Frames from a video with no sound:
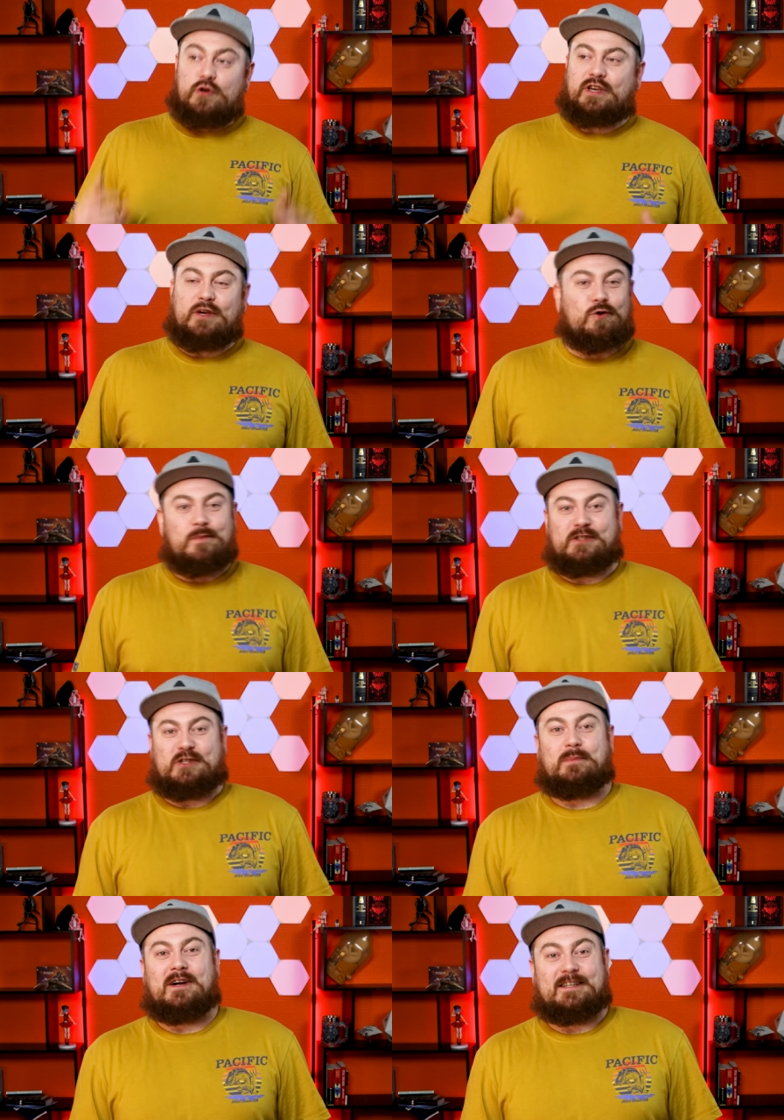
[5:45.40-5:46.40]
Yukio
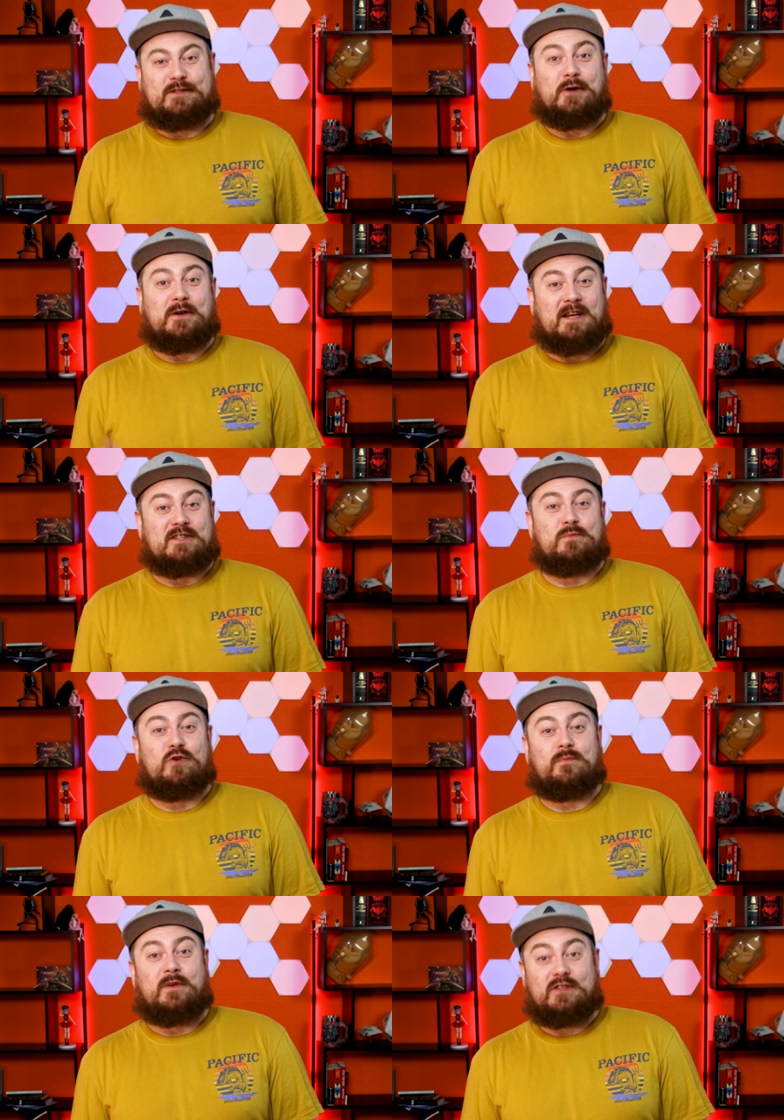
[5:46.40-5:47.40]
Mishima took his
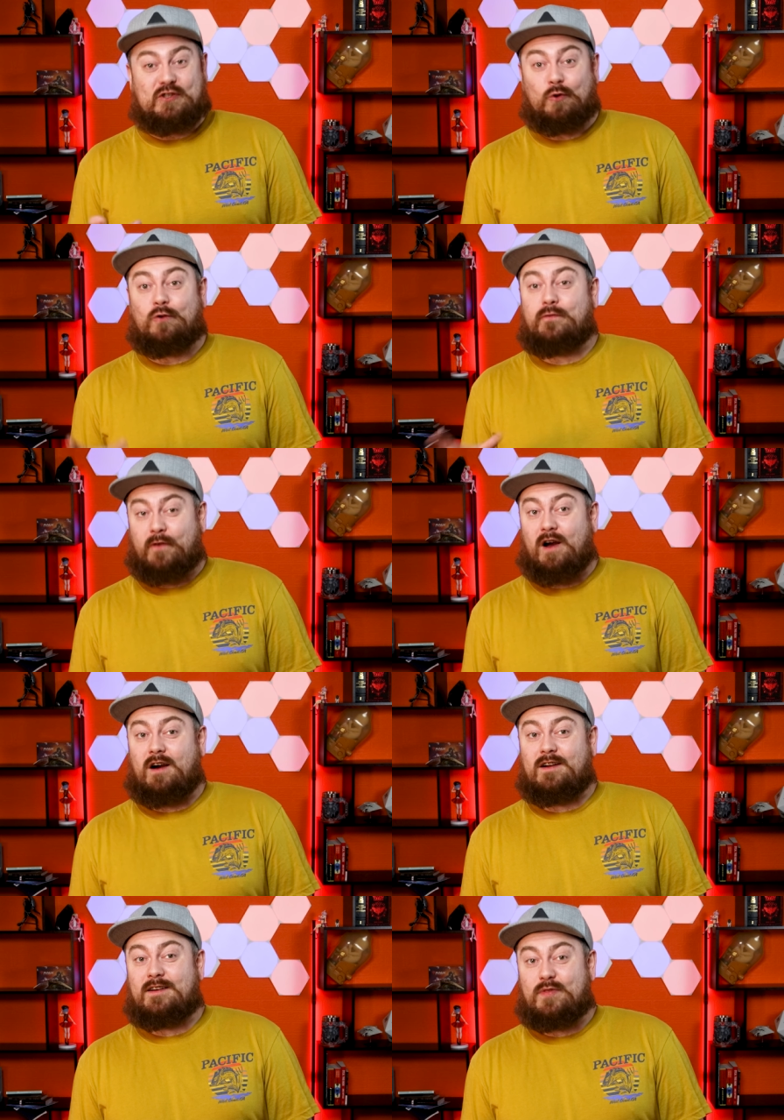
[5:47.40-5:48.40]
movement so
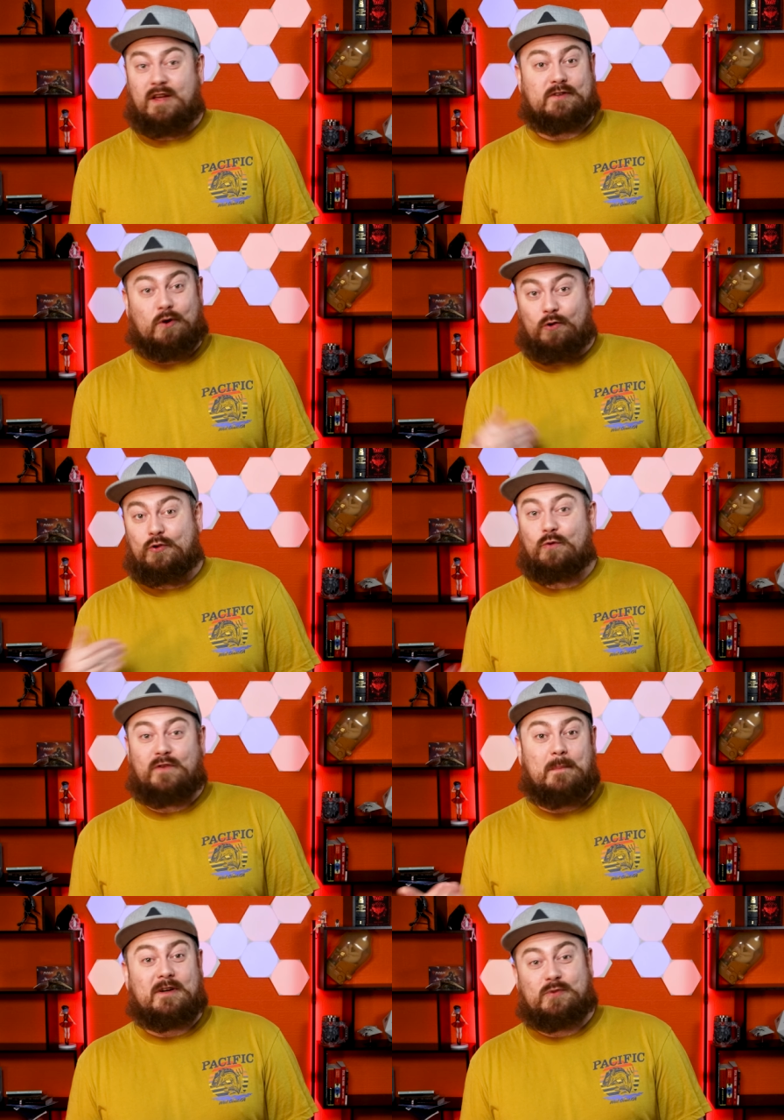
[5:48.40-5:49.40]
far that on
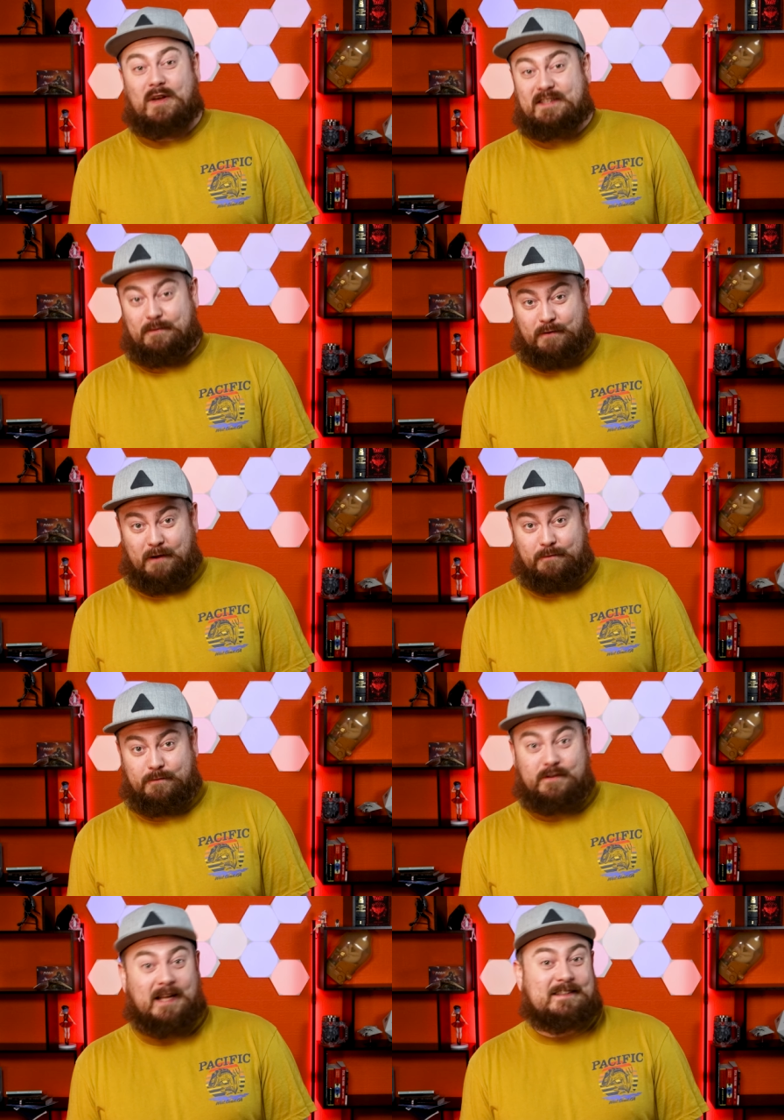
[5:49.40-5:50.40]
November
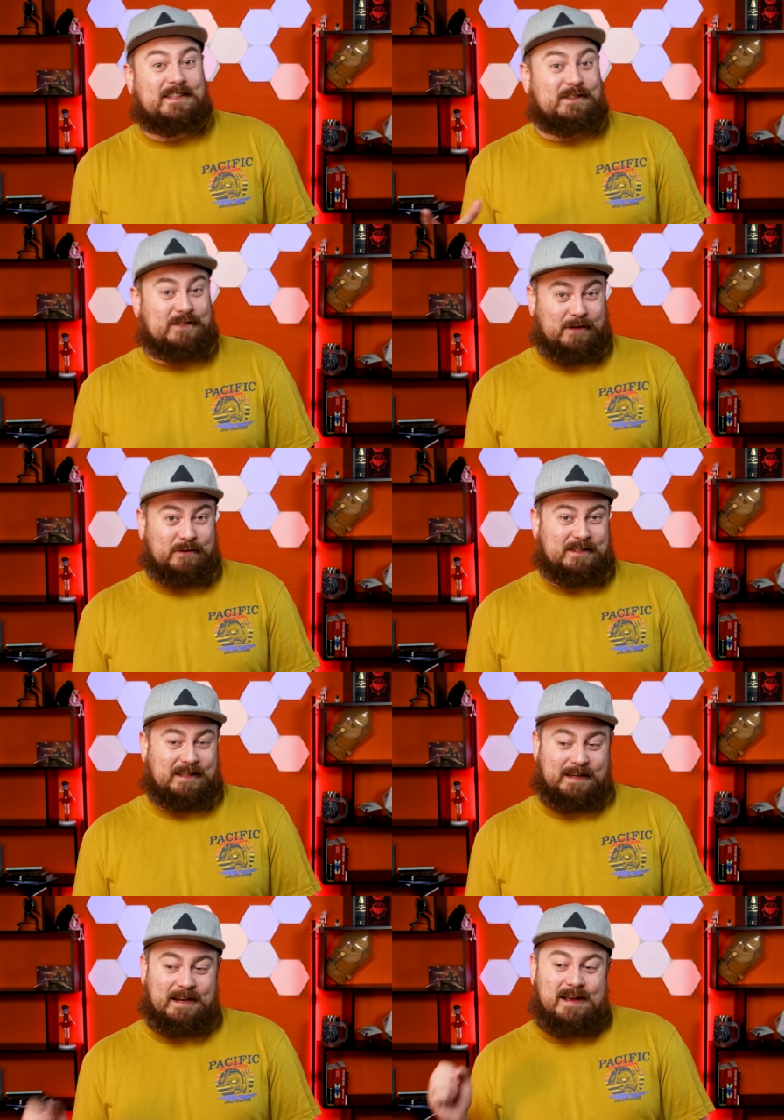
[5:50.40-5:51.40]
25th,
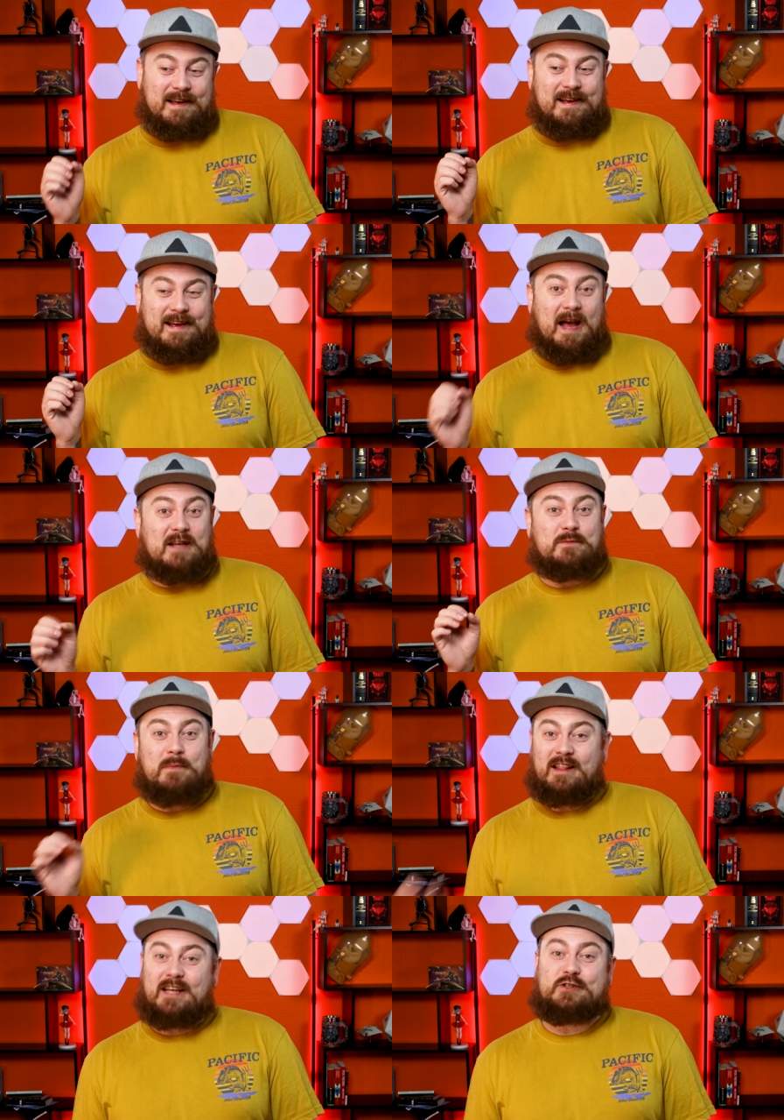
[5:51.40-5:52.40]
1970, his
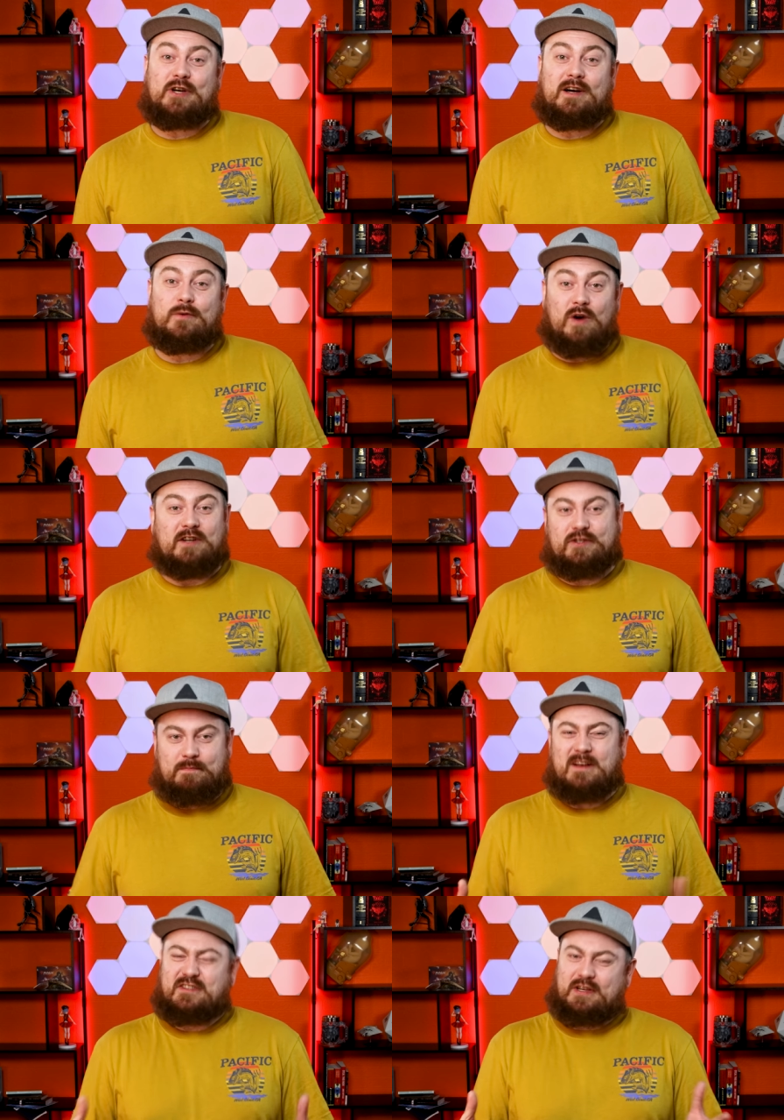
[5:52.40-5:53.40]
militia, which
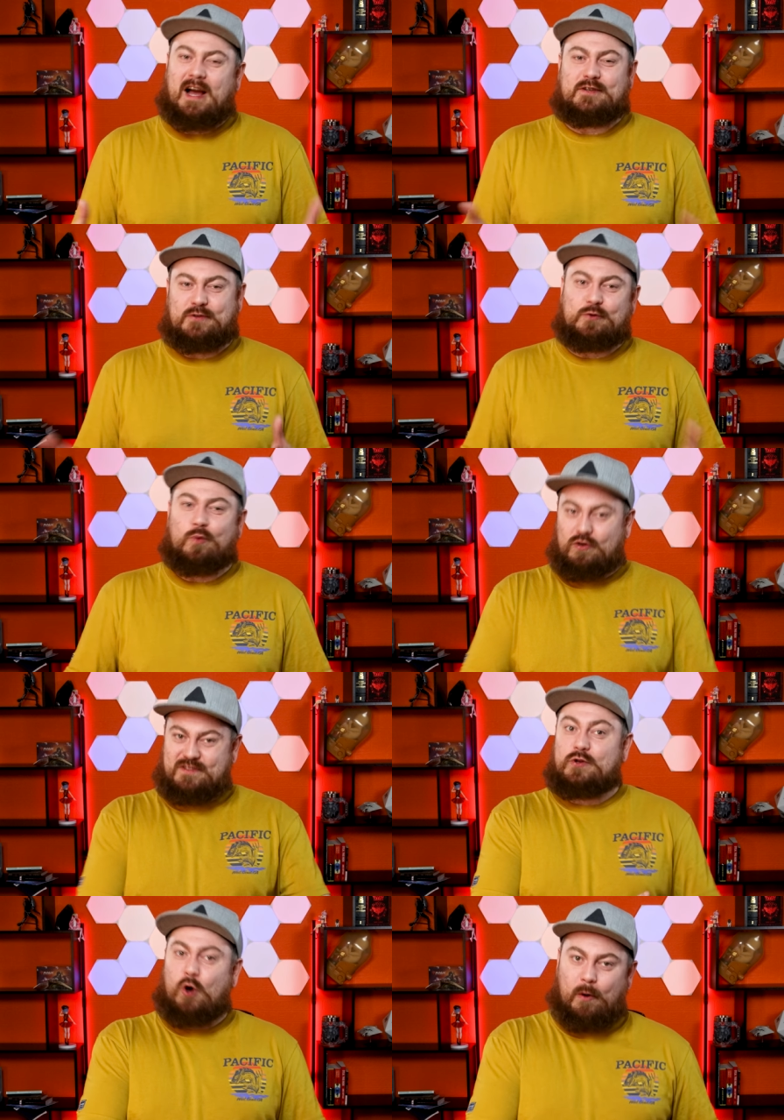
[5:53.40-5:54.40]
Mitsuyasu
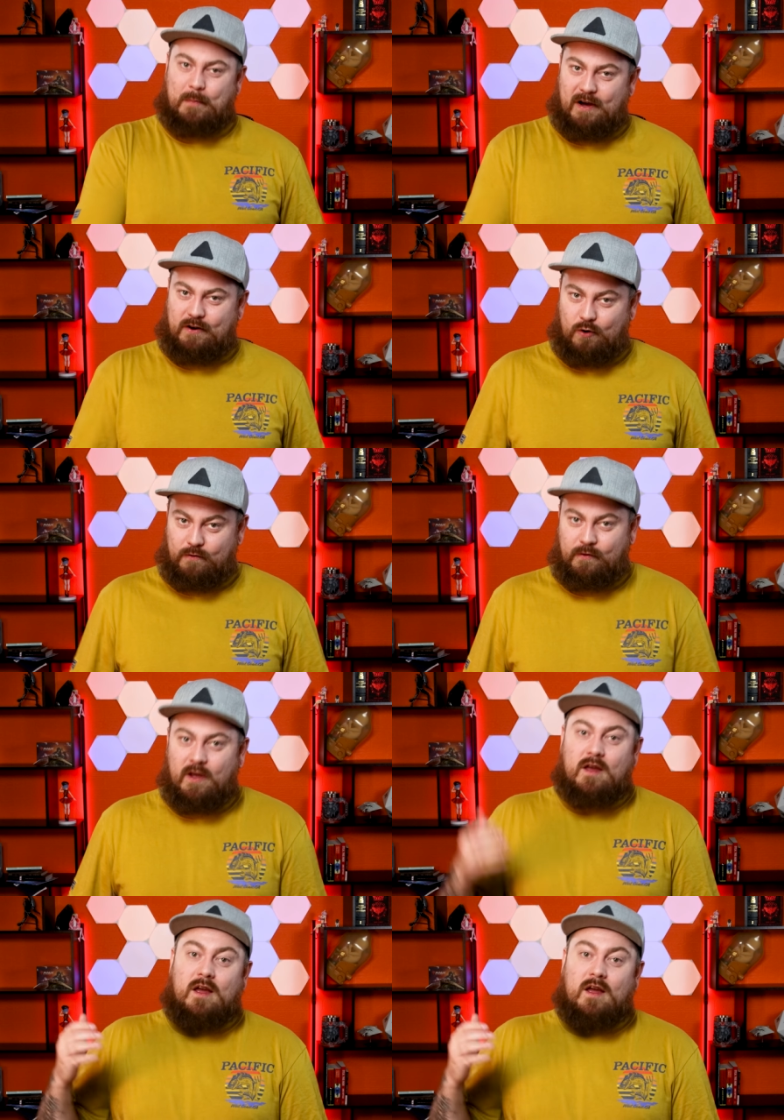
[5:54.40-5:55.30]
was not a part of,